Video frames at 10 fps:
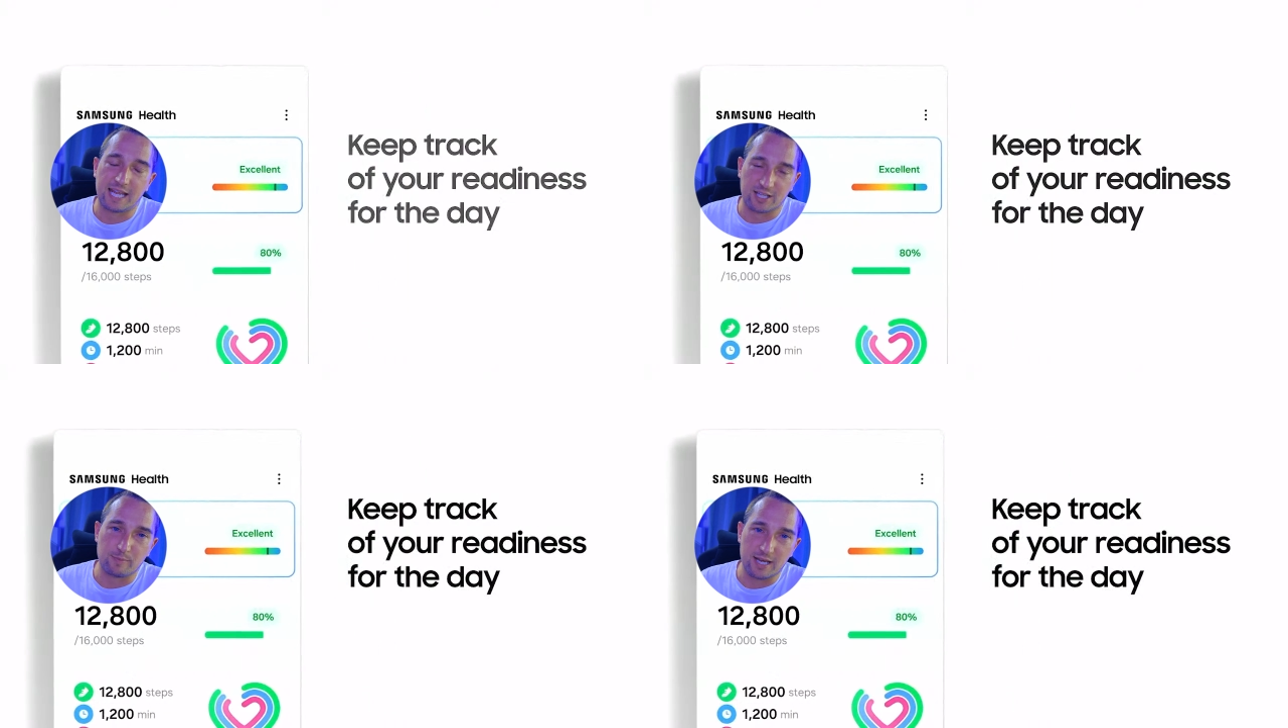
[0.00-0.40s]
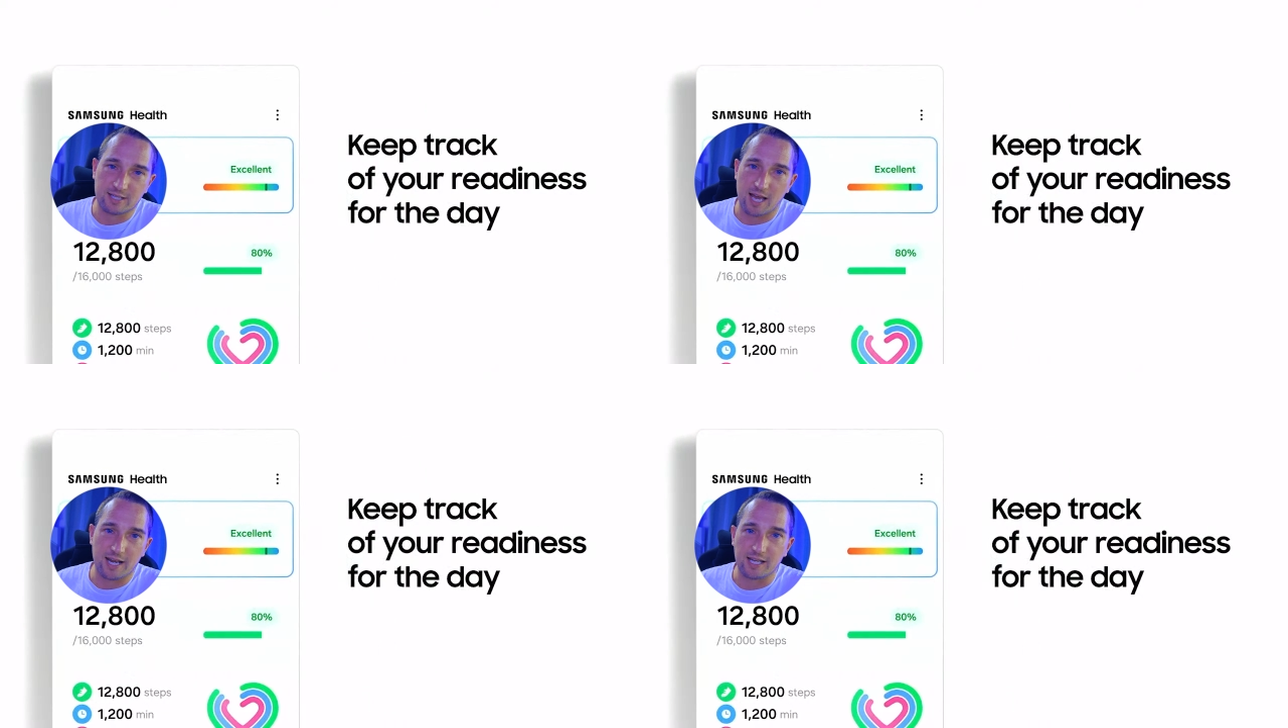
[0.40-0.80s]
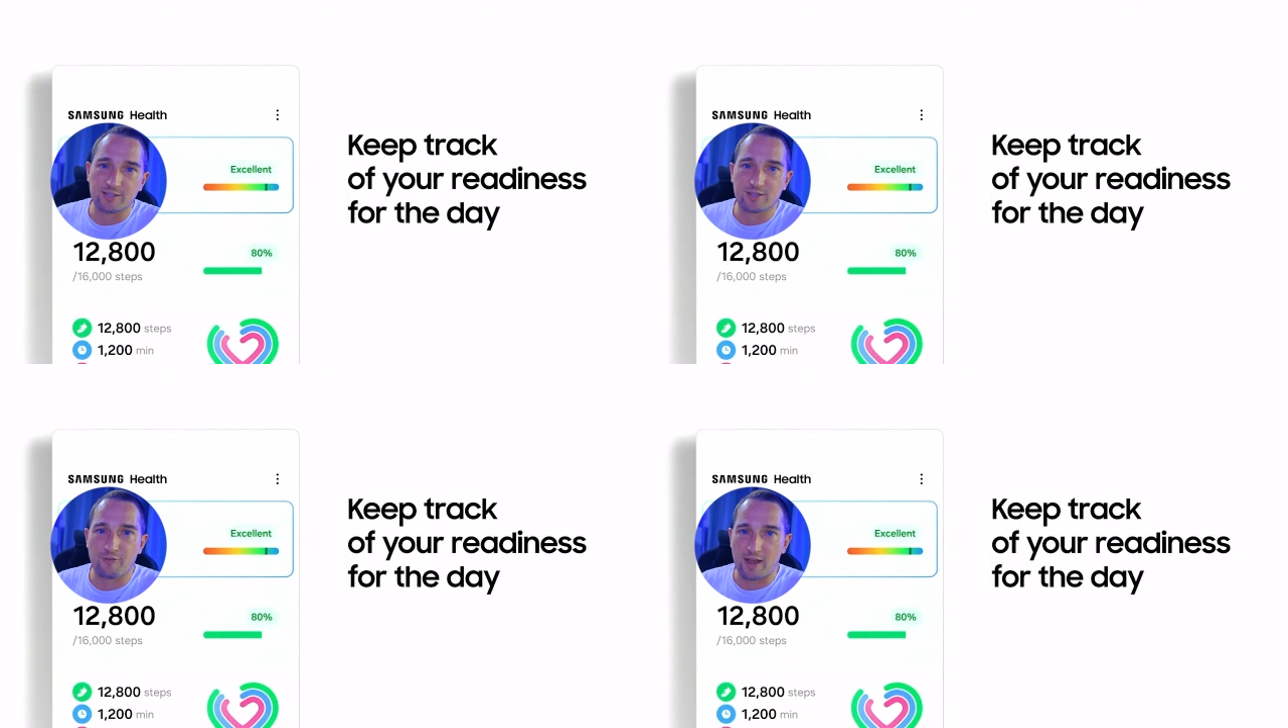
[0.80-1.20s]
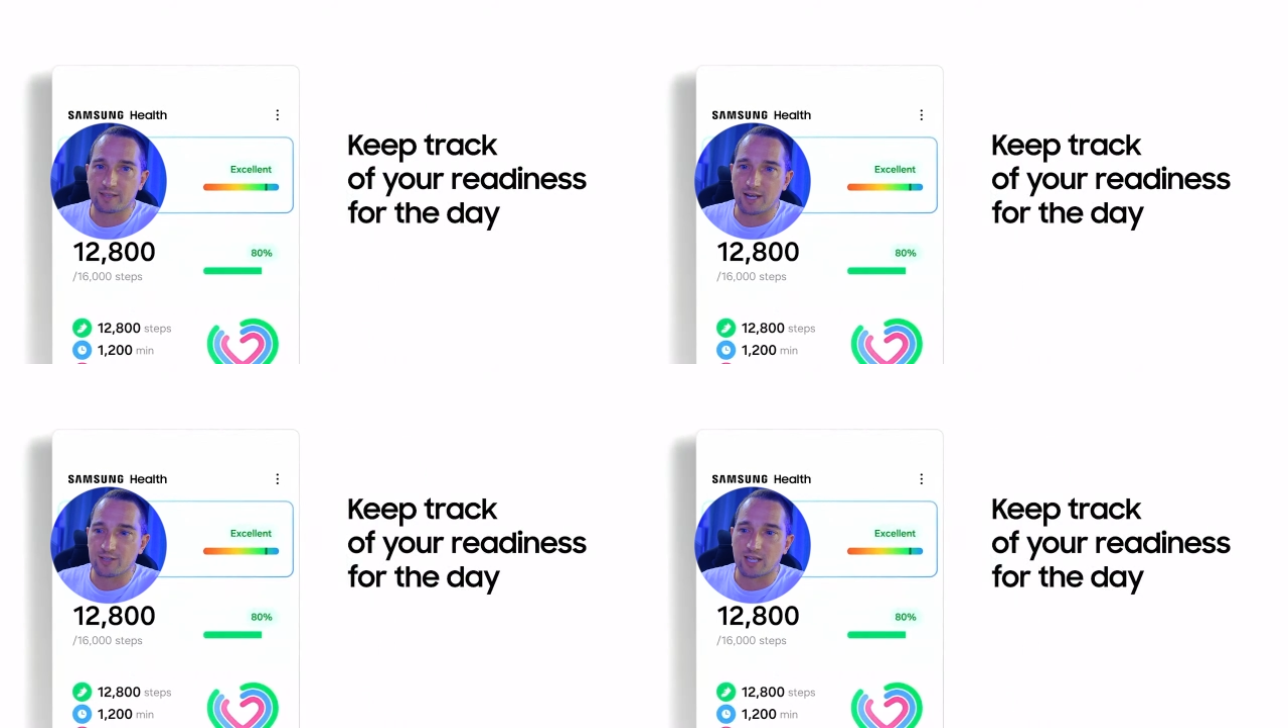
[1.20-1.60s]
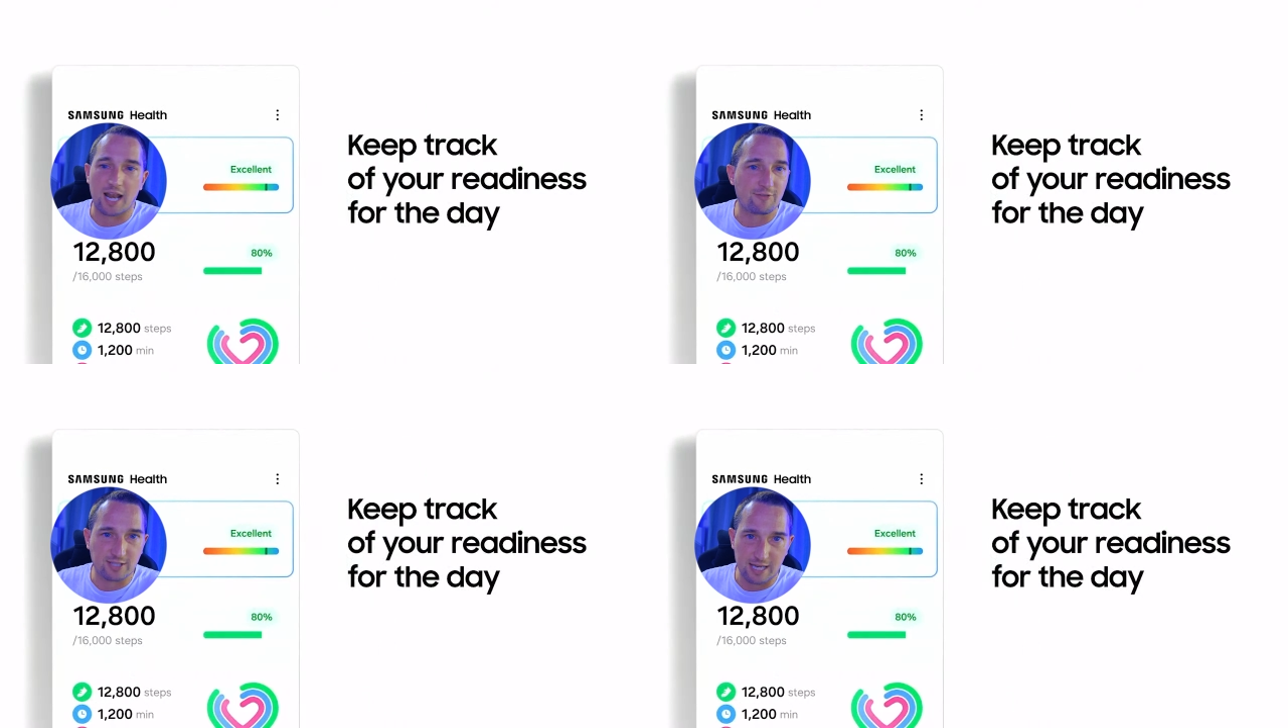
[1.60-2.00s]
gets me excited is the fact that it's going
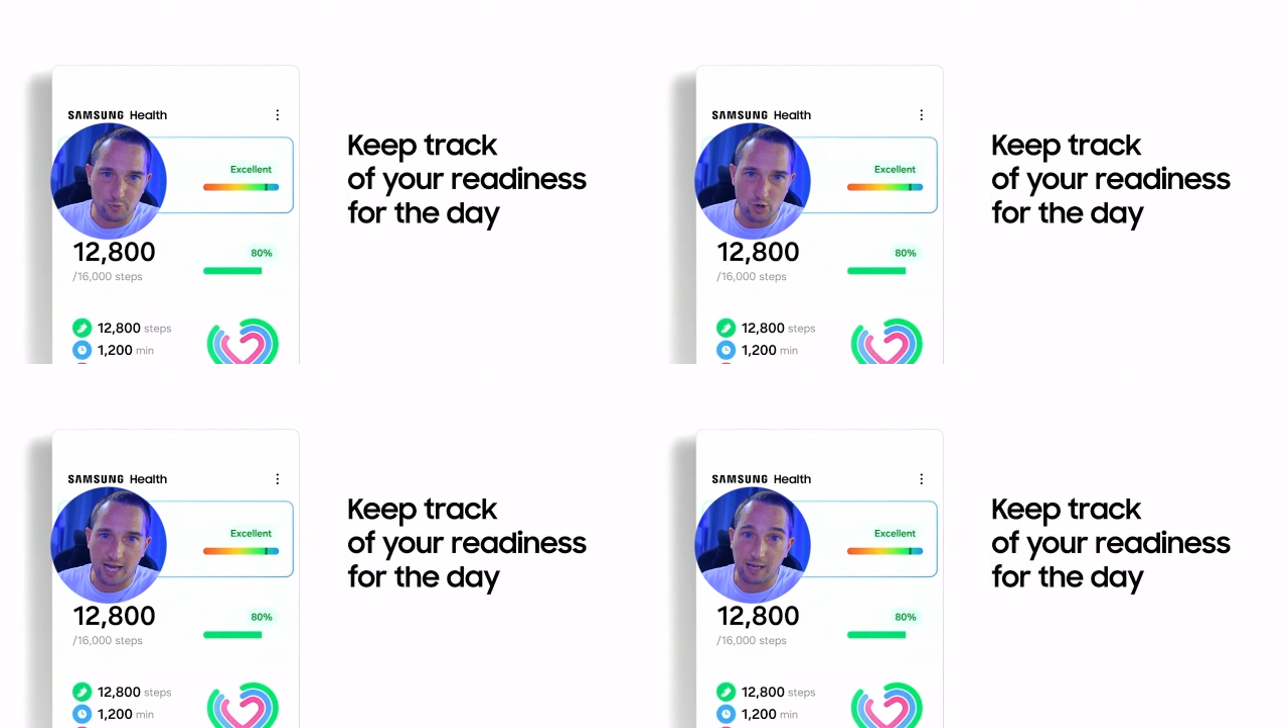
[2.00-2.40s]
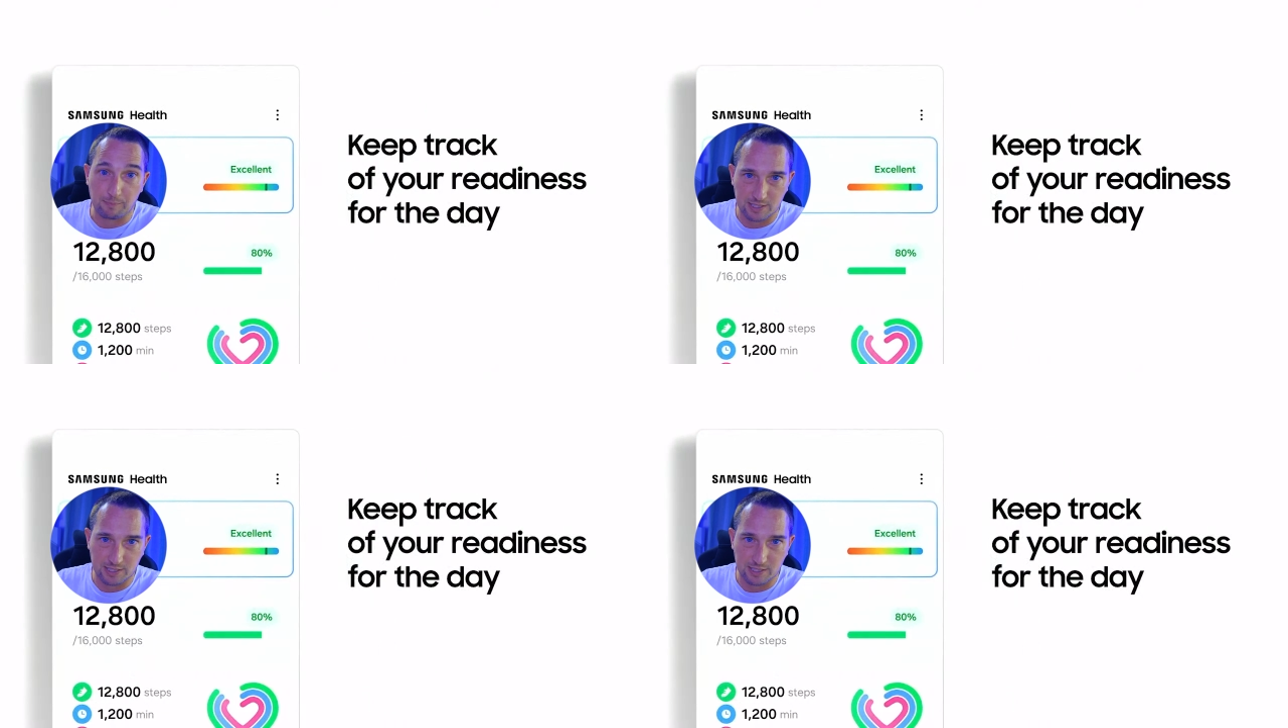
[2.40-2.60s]
to have sleep tracking